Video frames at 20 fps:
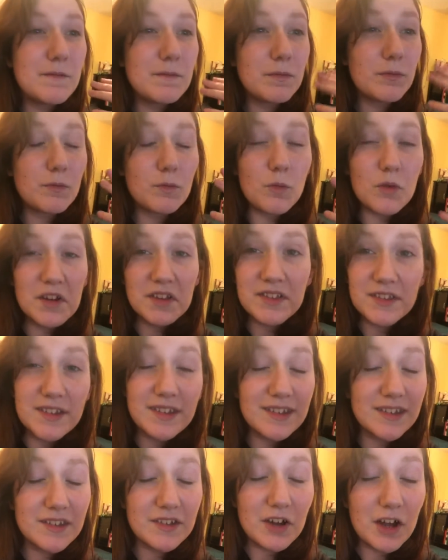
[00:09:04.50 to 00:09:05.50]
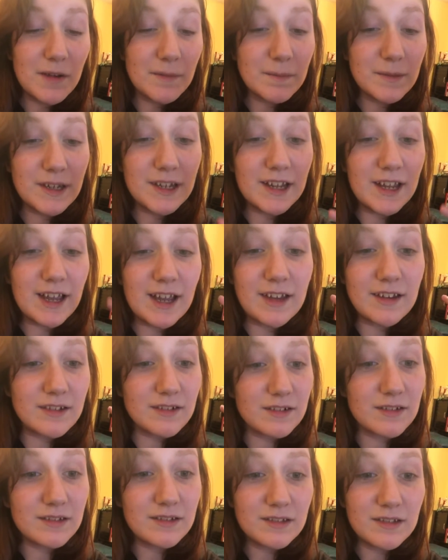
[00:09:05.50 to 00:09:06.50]
what this has taught me
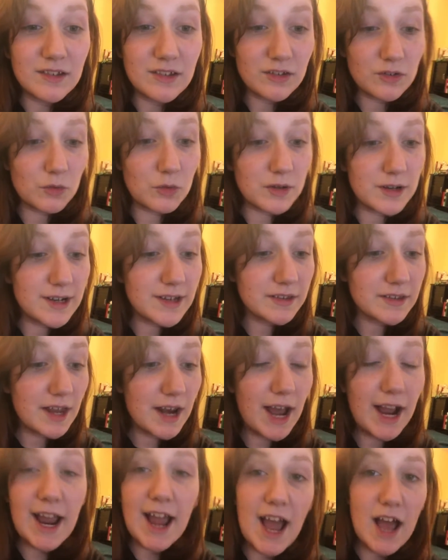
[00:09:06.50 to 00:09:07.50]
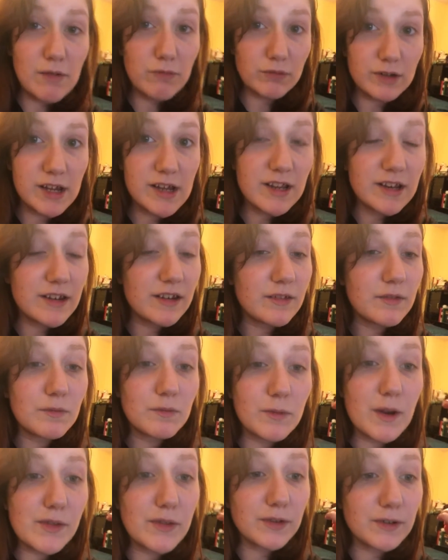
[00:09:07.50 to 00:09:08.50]
and the stories that I have written,
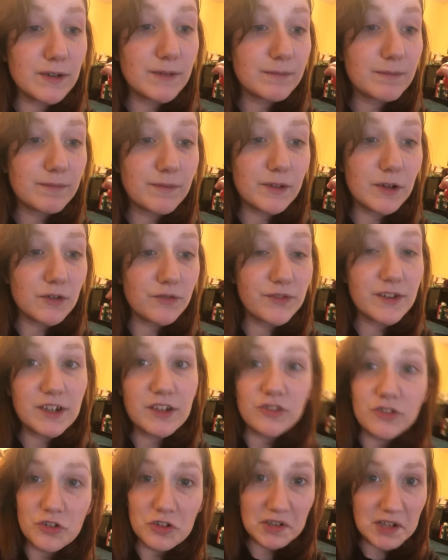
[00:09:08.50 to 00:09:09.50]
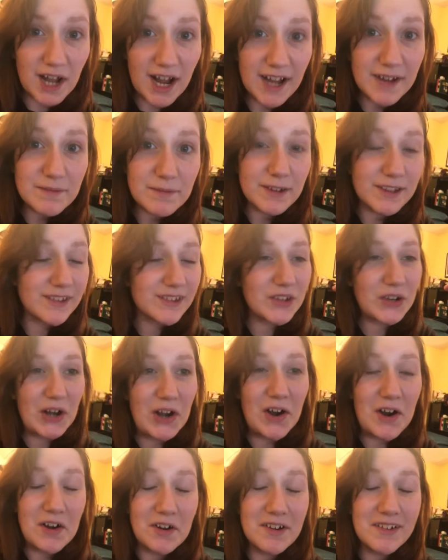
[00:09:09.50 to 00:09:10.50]
whether they're finished or not, because there
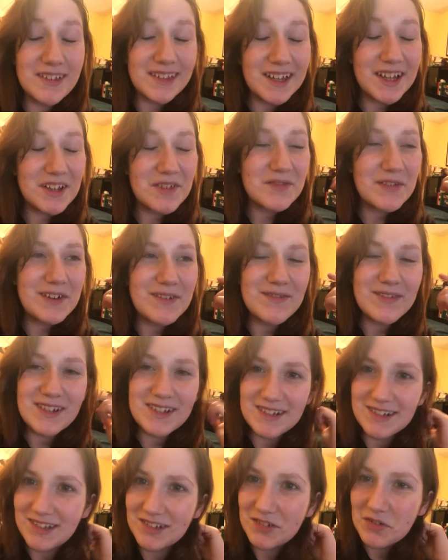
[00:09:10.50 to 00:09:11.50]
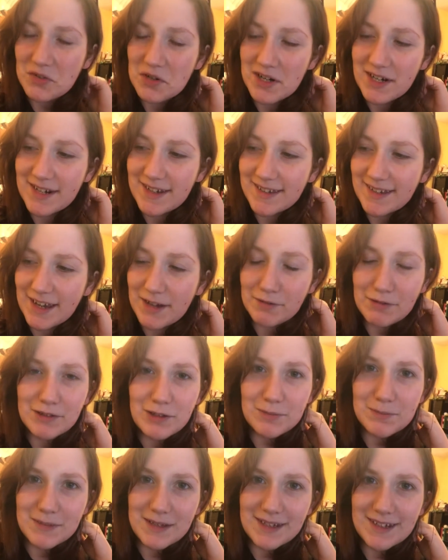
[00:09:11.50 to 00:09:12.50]
are a lot of unfinished stories, I will
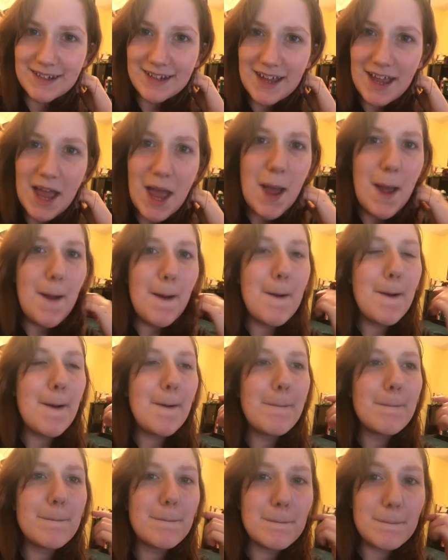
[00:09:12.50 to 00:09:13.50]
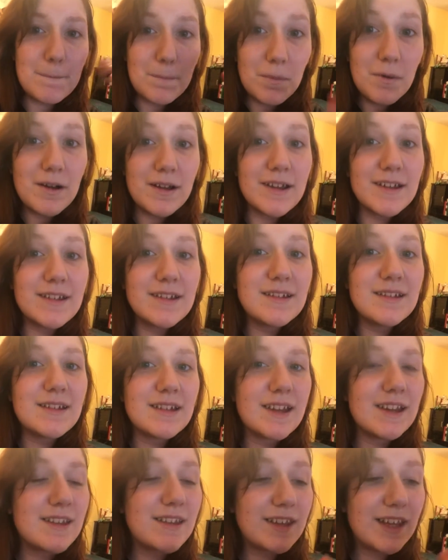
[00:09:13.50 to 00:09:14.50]
admit. But
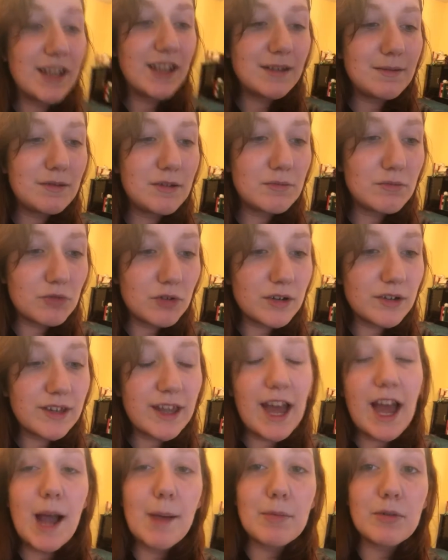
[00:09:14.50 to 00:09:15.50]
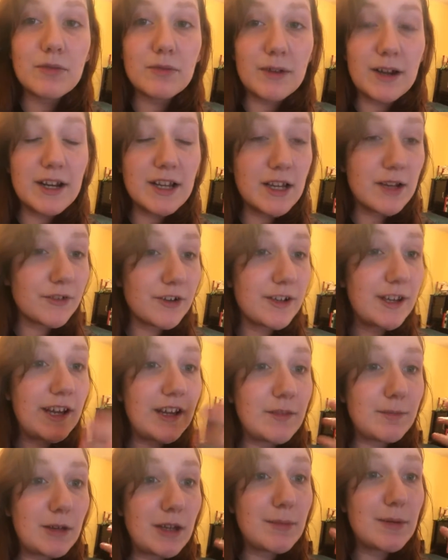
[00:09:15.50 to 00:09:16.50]
it's getting me more in the habit of writing every day.
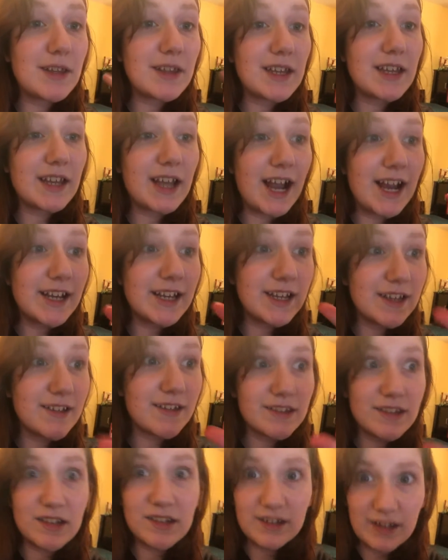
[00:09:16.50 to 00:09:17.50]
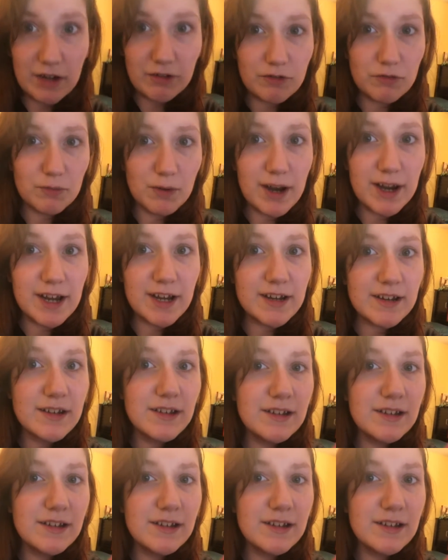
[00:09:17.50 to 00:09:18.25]
It's making me think I need to sit down and write.